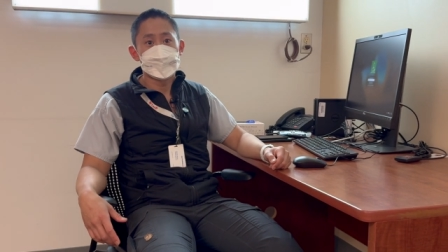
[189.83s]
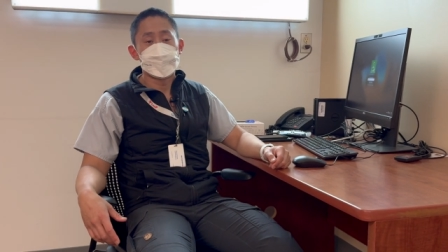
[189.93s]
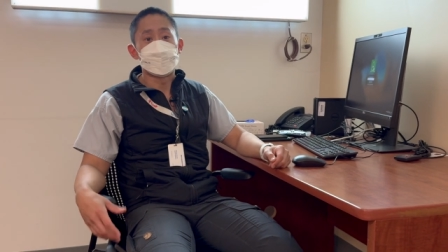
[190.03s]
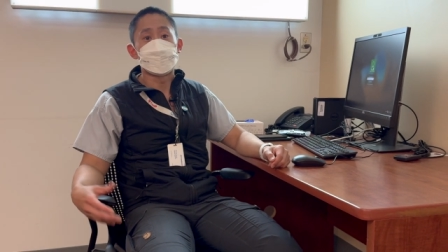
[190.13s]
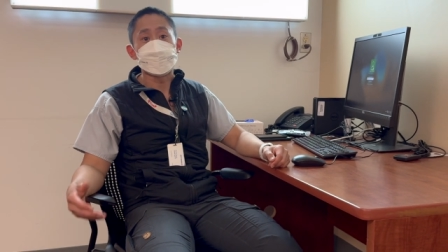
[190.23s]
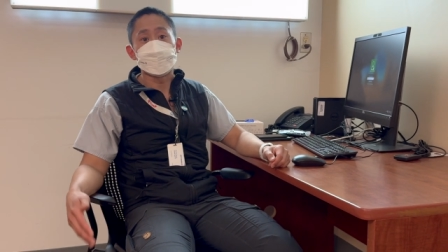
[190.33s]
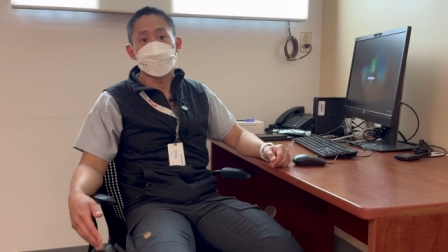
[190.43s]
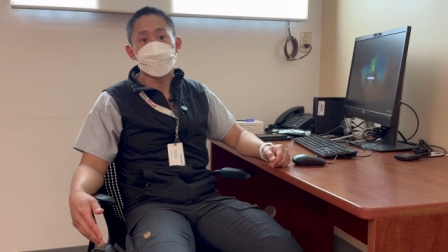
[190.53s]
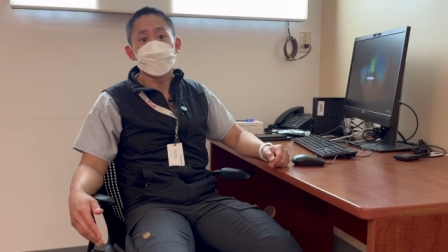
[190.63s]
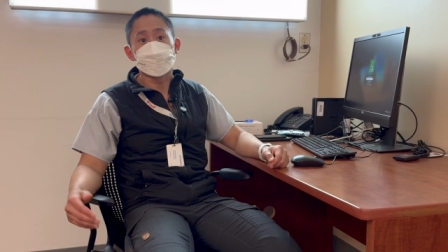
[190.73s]
And right
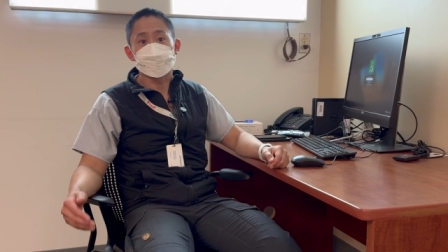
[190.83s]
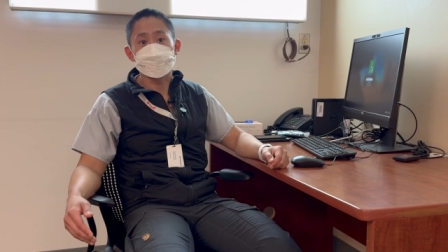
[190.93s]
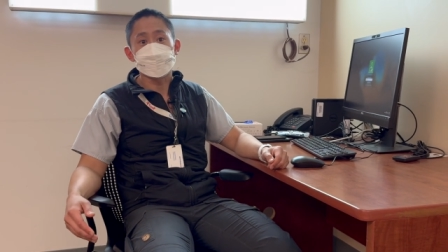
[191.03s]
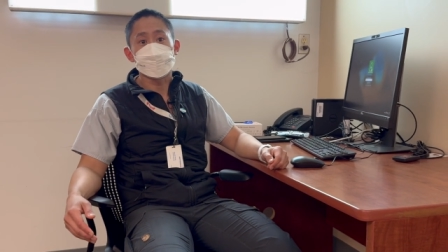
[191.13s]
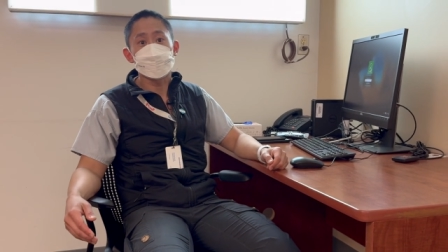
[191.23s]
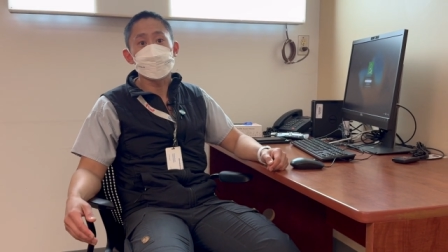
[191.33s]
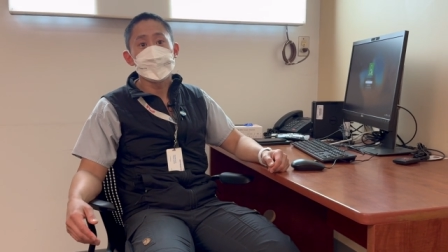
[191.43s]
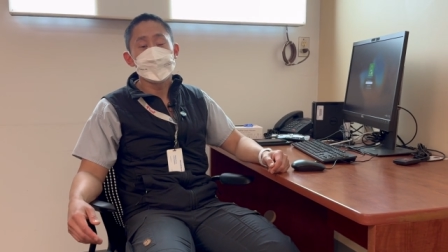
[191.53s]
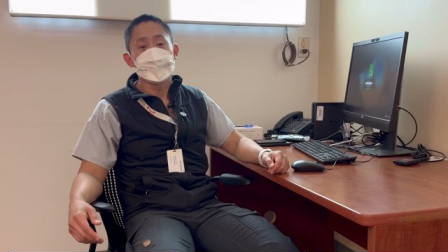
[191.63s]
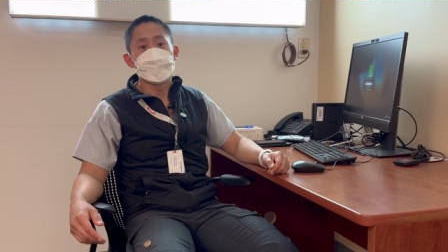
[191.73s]
now, what we're seeing
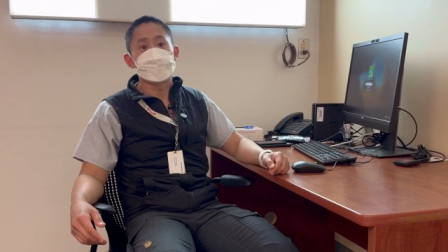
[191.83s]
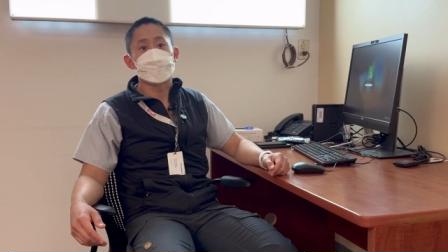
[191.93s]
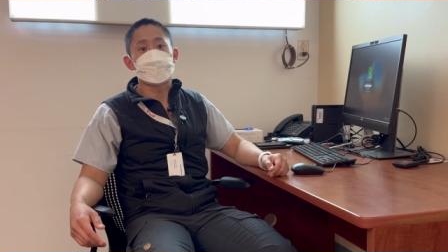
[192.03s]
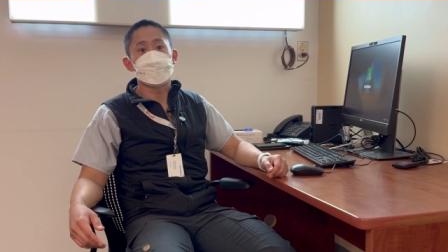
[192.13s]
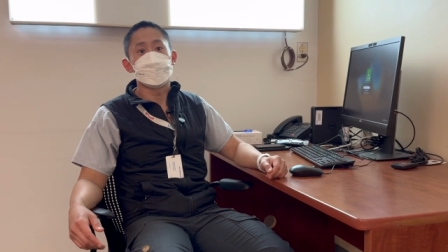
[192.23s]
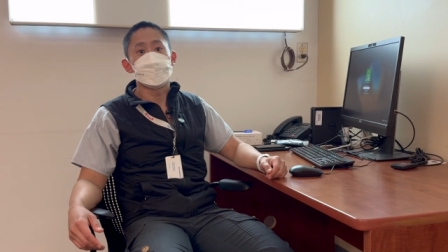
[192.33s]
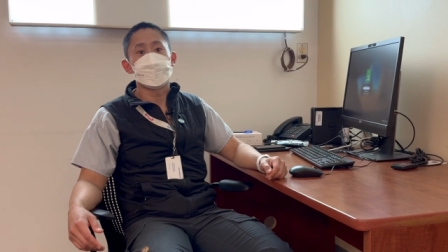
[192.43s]
is that the